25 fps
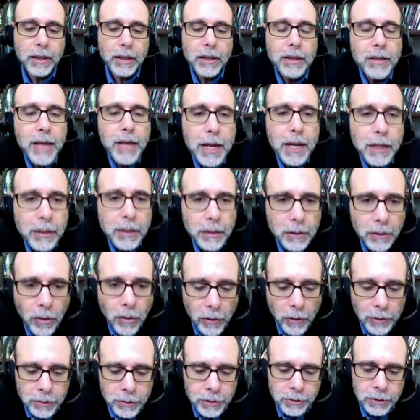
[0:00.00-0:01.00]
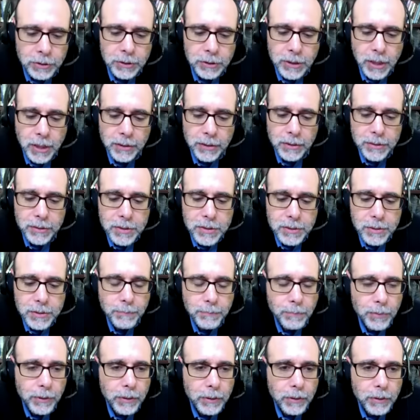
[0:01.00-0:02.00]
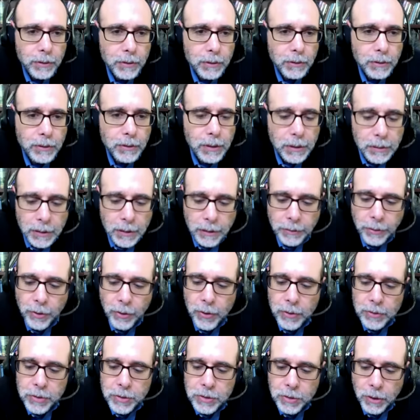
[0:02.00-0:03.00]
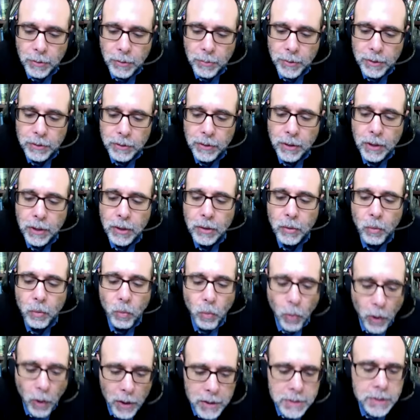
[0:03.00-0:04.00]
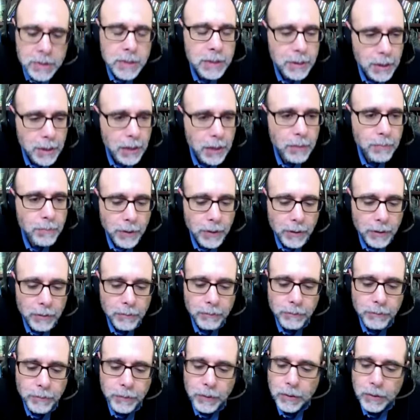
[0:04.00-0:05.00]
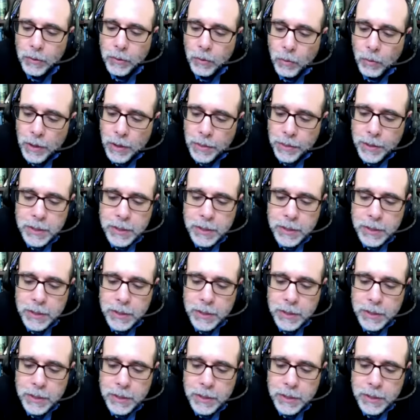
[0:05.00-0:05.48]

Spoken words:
Yet in a larger sense, Lilienthal's sermon was in keeping with the